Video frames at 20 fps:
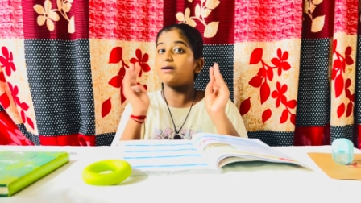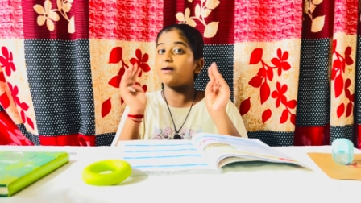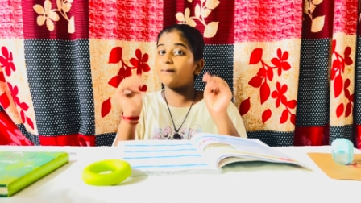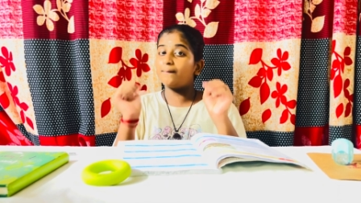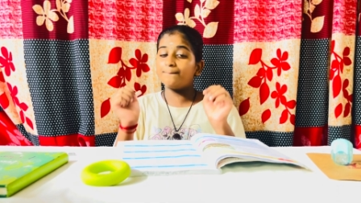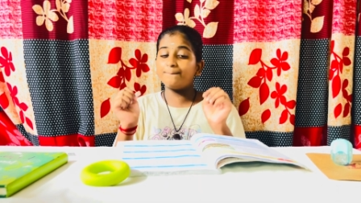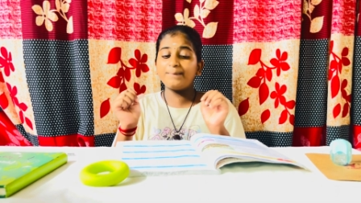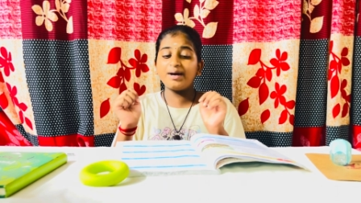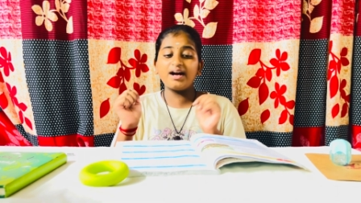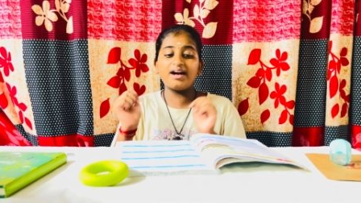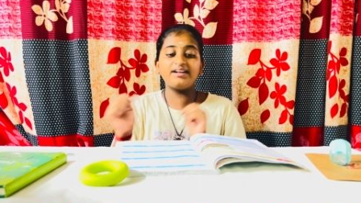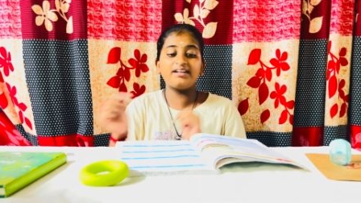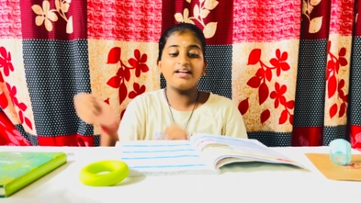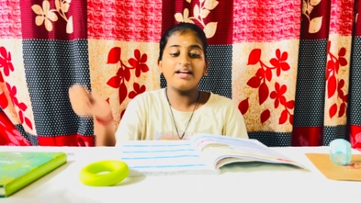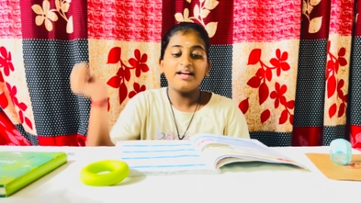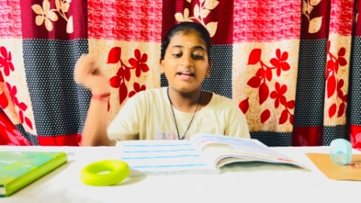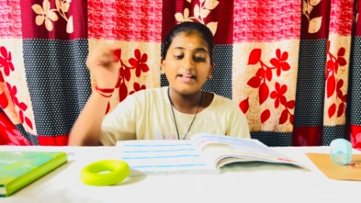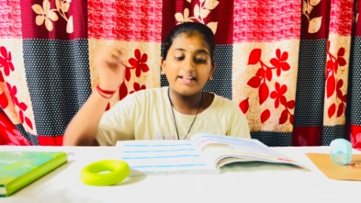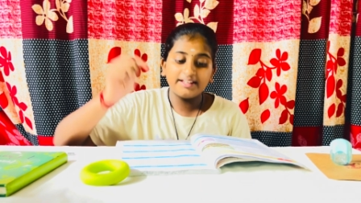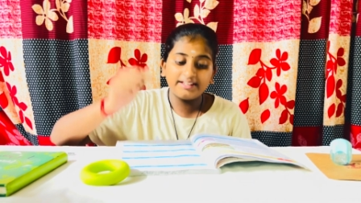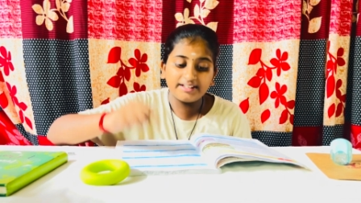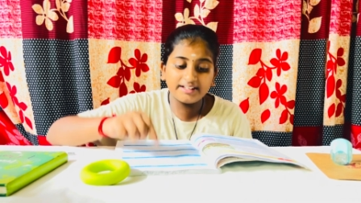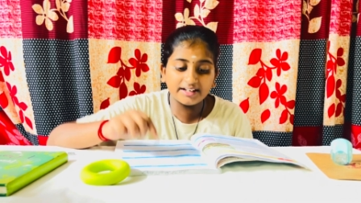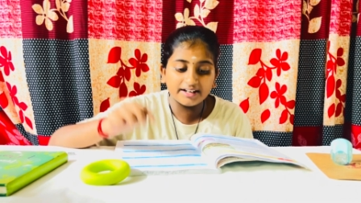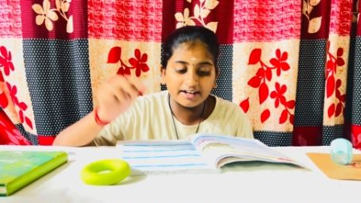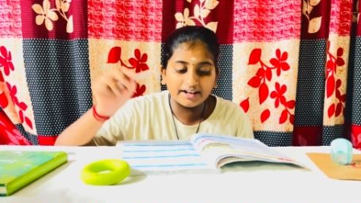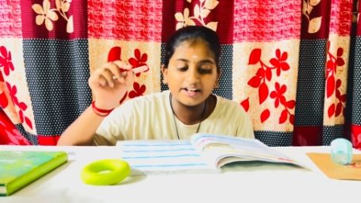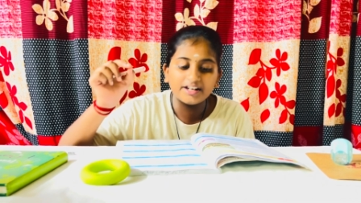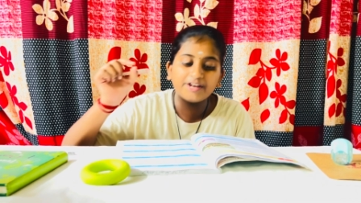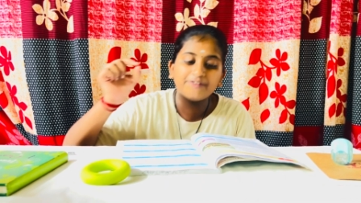But
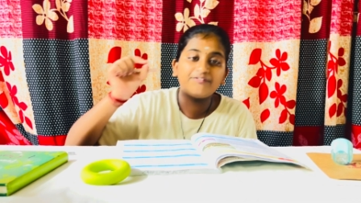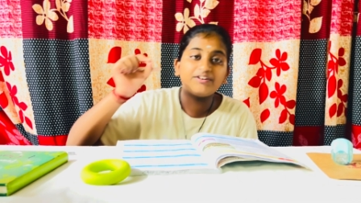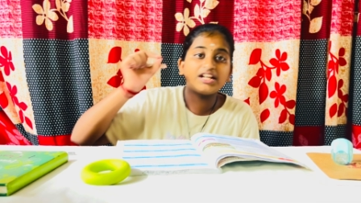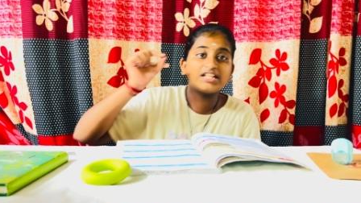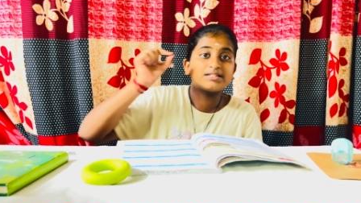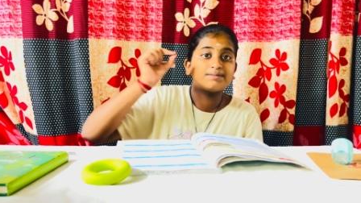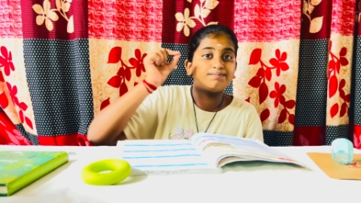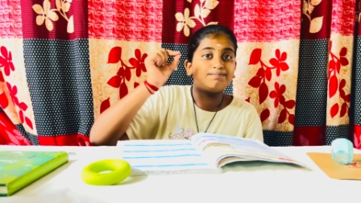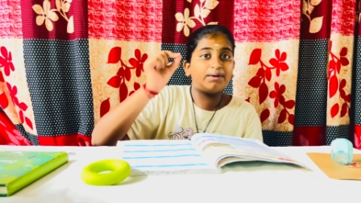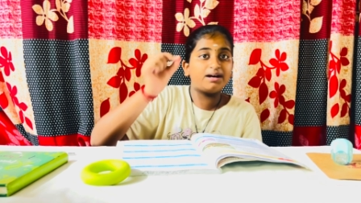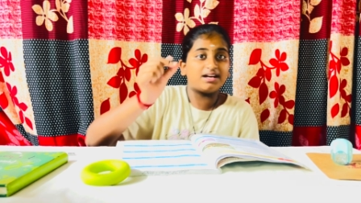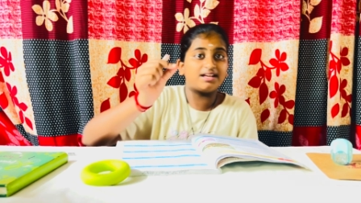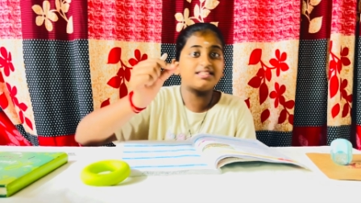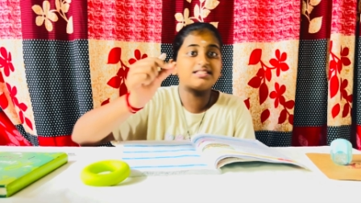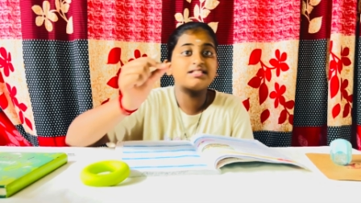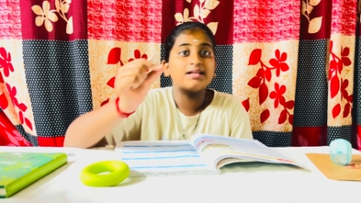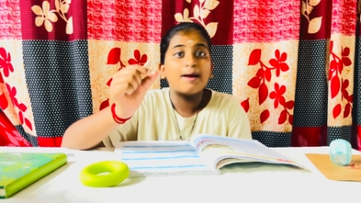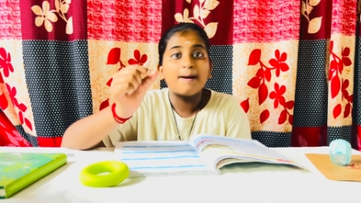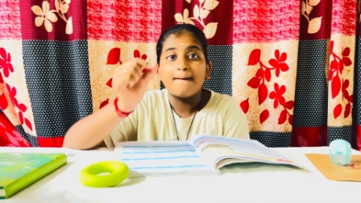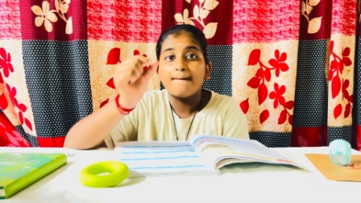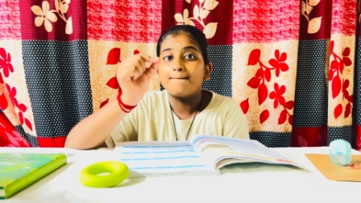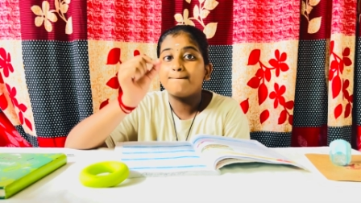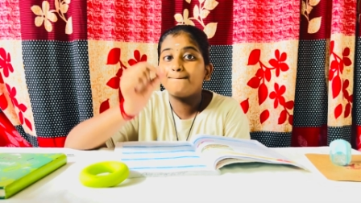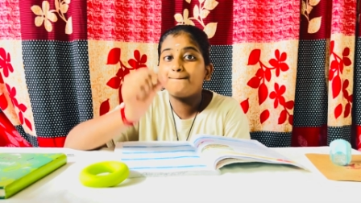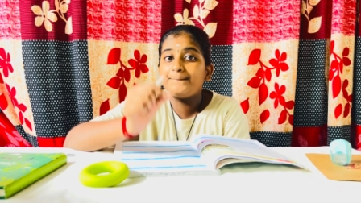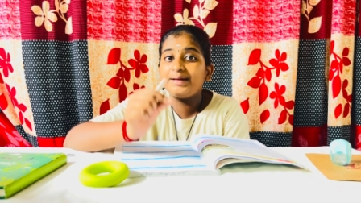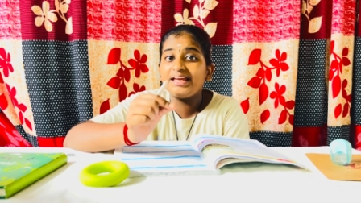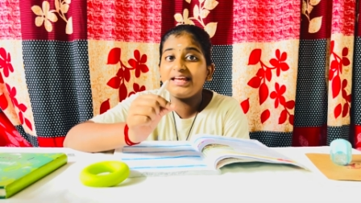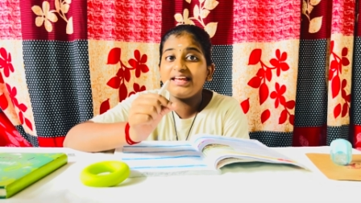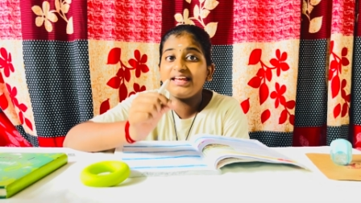here if it is bus,
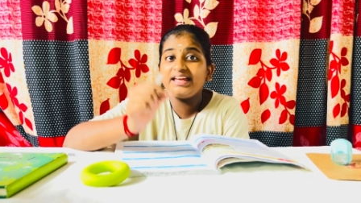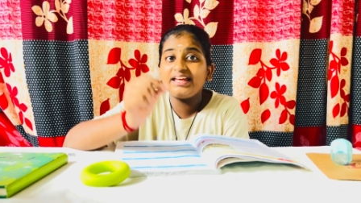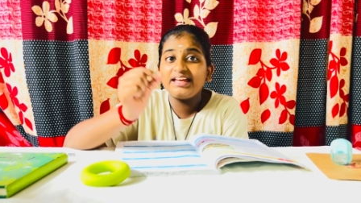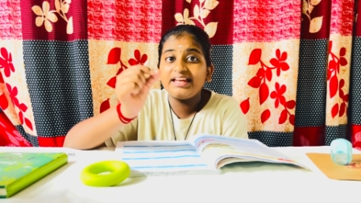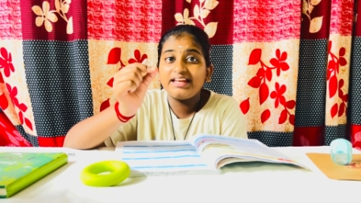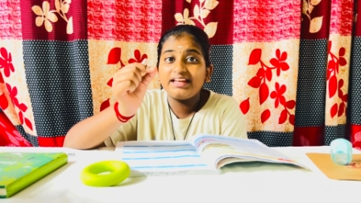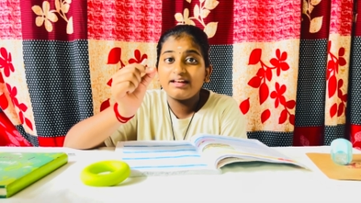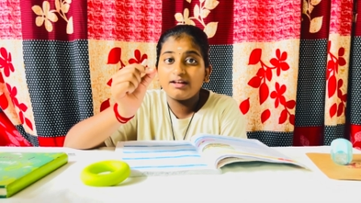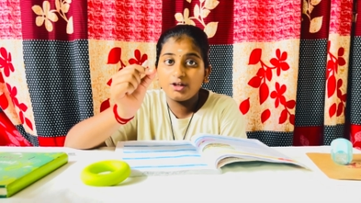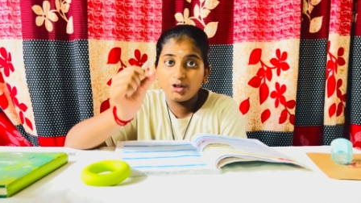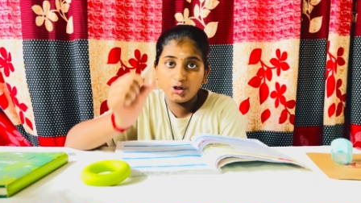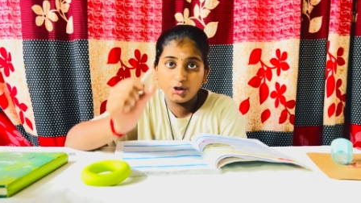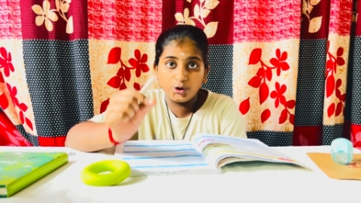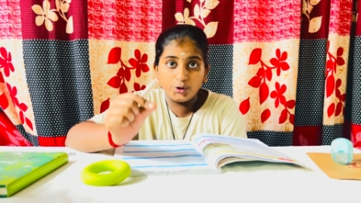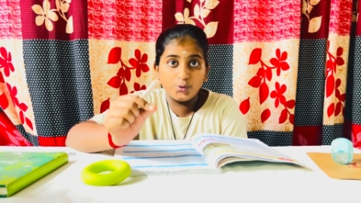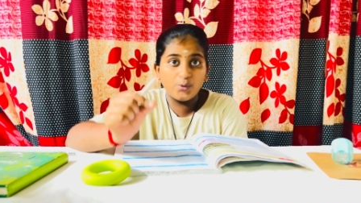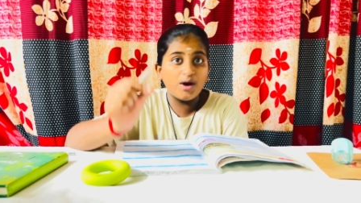B-U-S-S